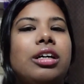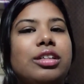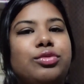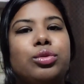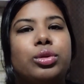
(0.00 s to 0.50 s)

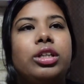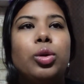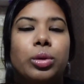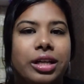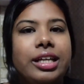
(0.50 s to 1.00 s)
Food
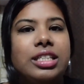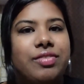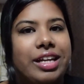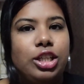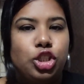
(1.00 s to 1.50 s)
locally is
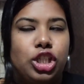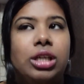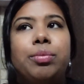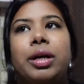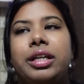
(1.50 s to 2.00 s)
very
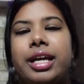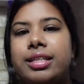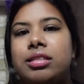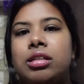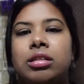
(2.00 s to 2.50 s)
cheap, but
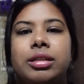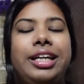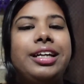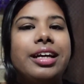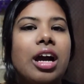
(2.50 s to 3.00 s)
yes,
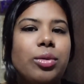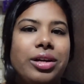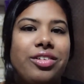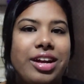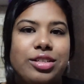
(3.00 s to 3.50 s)
eating out
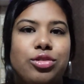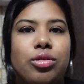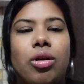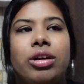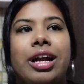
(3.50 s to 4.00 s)
at a
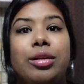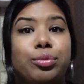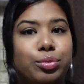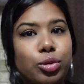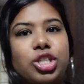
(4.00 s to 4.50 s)
restaurant at a
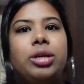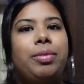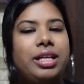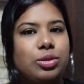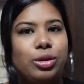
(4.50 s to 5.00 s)
bougie
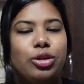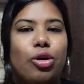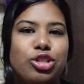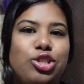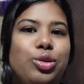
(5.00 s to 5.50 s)
place will
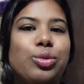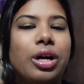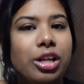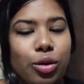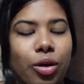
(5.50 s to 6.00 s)
cost you
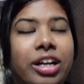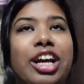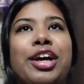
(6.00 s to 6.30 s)
a lot.